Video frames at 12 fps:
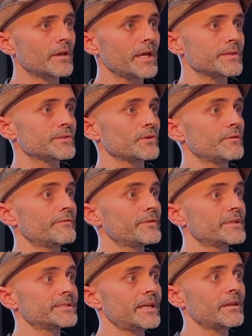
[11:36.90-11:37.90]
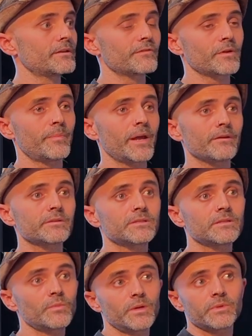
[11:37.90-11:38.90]
And so for the sake of
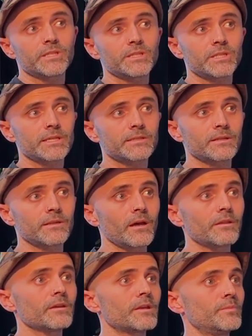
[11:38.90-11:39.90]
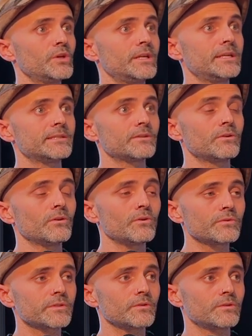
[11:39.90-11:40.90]
comparison, we would suggest that other communities could
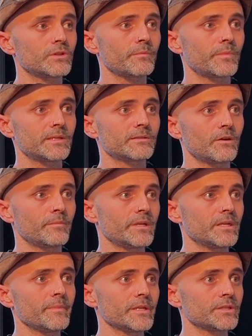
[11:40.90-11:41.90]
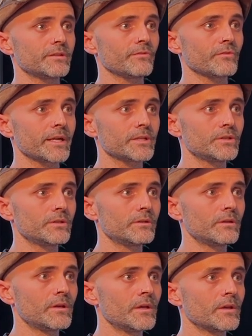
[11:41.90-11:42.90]
also adopt this common dimension of gratitude,
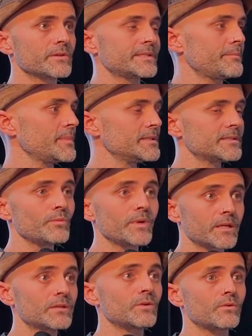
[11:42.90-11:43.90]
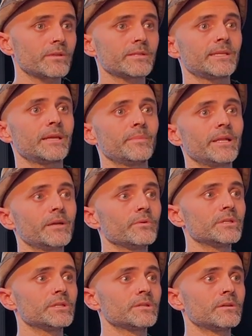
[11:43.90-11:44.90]
because that means that we can talk the same
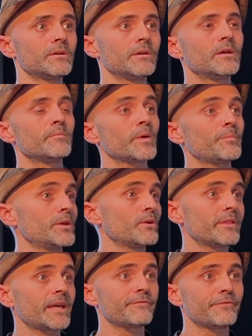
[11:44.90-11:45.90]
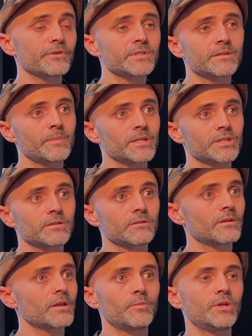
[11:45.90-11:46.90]
language. But beyond that first dimension,
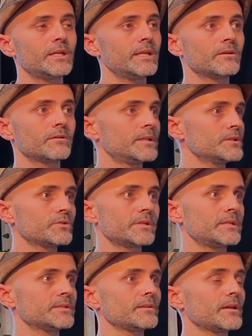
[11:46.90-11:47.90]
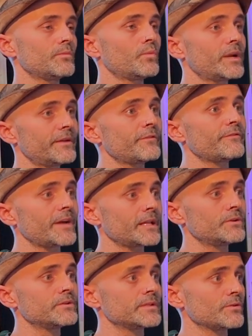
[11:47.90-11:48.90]
the community could literally decide whatever
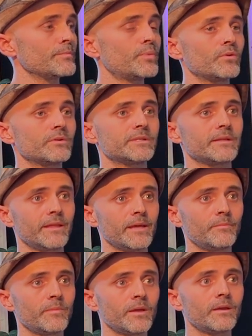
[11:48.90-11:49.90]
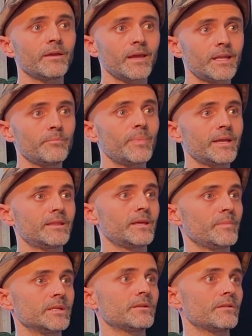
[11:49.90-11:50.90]
values are important to them and embed
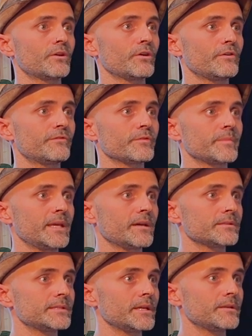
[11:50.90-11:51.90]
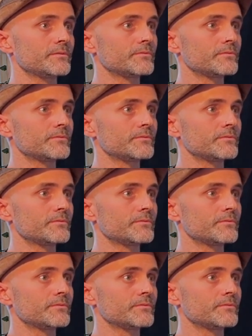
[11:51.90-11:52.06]
them into the code from the outset.